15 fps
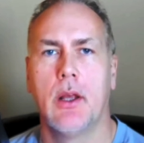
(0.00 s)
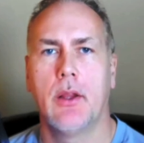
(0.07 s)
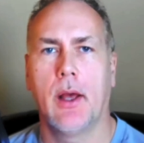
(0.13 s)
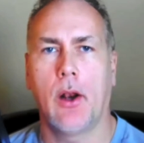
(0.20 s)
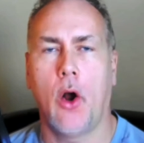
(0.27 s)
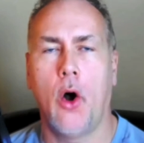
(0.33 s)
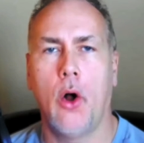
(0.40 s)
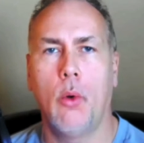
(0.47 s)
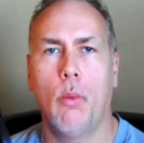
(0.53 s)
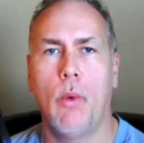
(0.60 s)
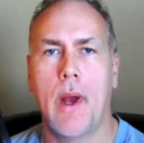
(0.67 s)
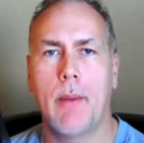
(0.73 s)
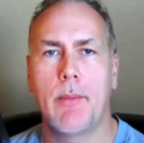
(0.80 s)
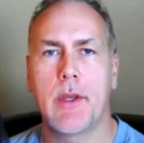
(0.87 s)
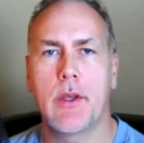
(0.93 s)
that all
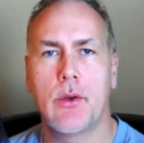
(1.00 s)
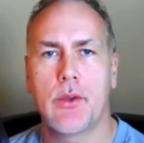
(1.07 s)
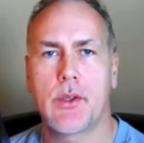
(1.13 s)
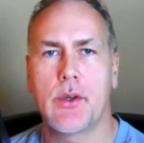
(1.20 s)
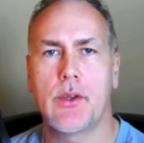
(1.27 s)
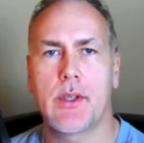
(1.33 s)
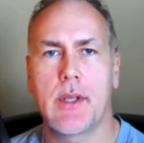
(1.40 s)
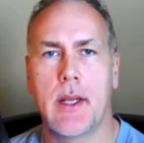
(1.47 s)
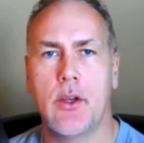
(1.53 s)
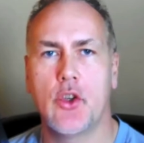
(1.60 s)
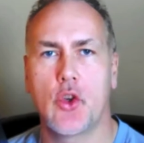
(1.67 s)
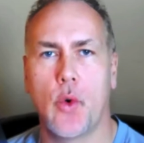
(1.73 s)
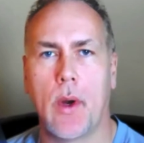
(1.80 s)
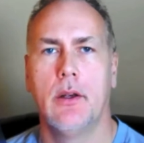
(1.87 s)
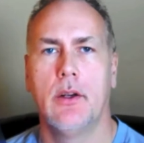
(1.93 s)
web users
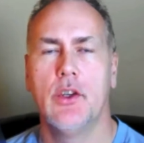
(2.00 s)
enjoy.